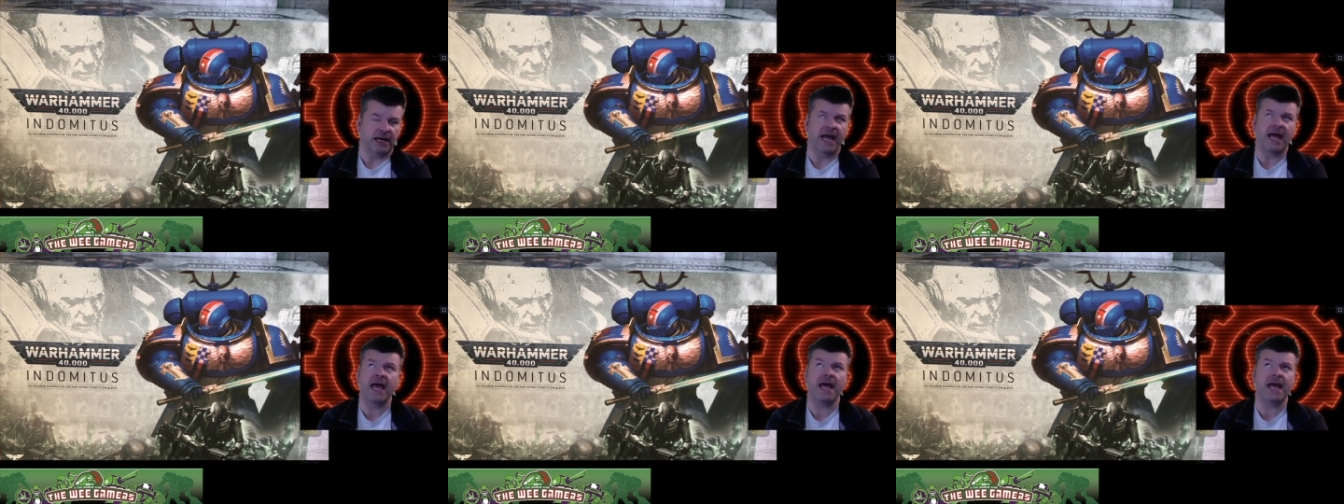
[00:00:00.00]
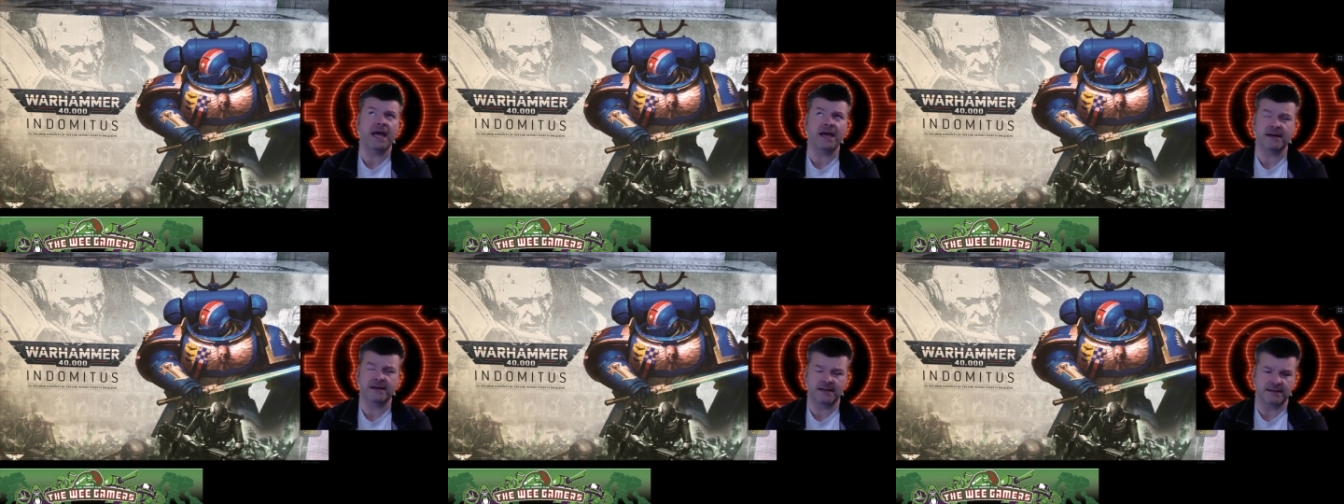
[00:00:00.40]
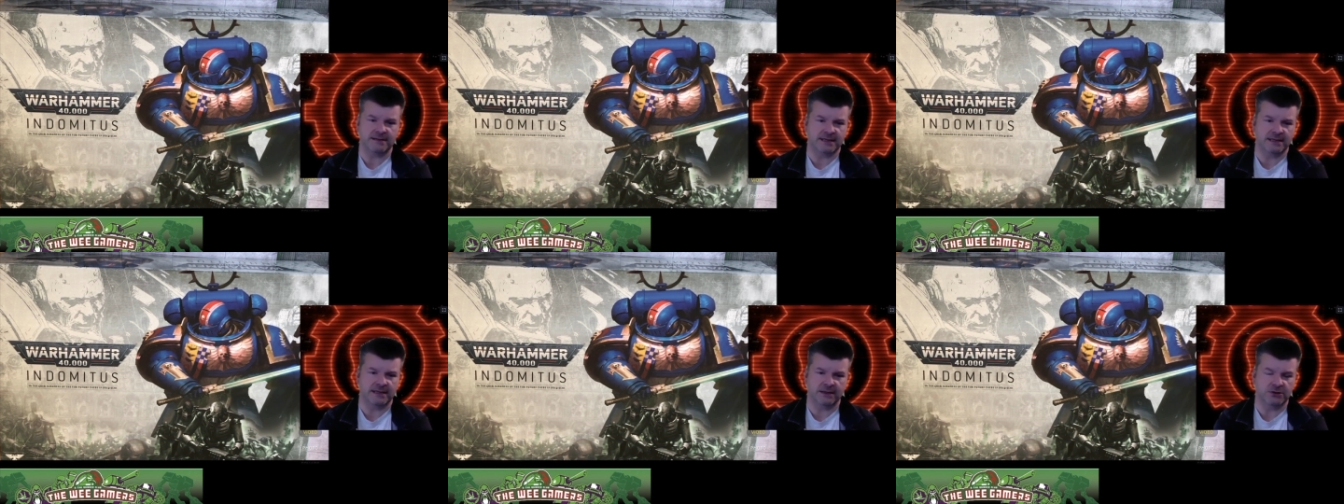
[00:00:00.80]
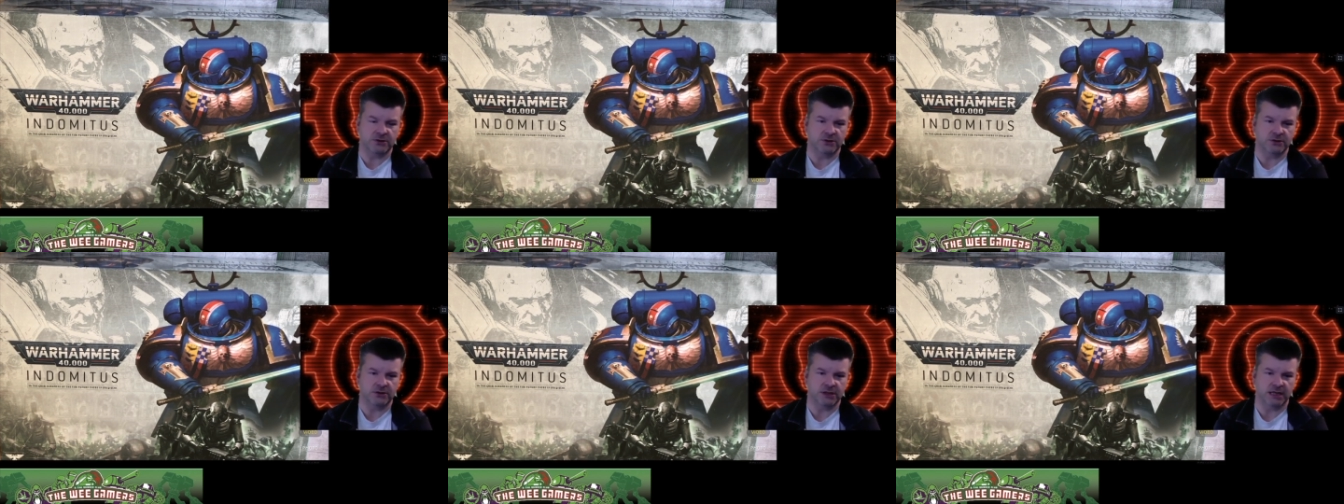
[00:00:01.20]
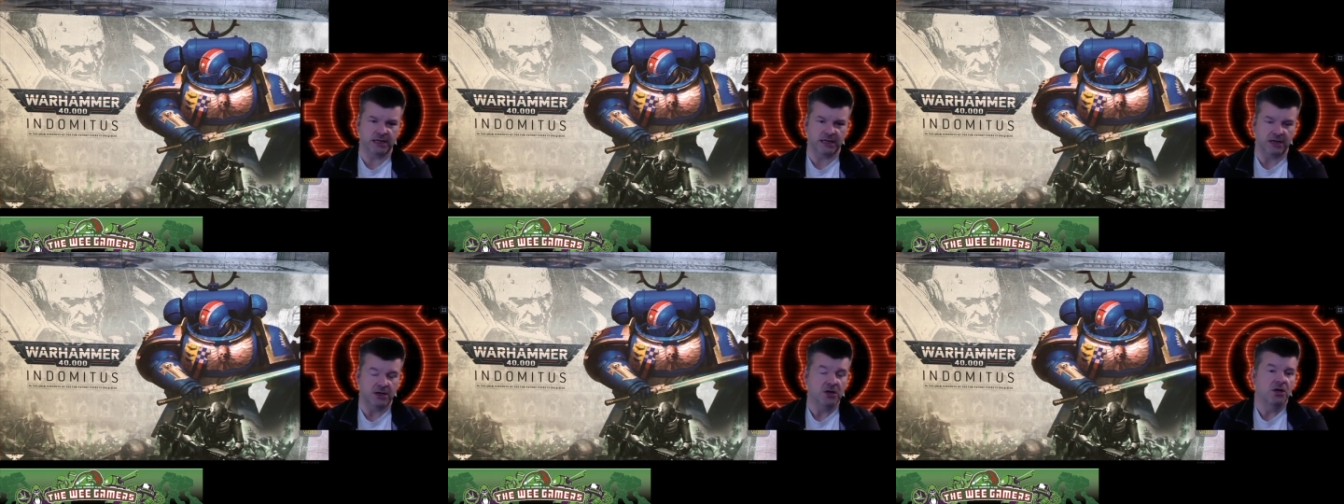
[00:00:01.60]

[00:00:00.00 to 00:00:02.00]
Anything that's new and shiny.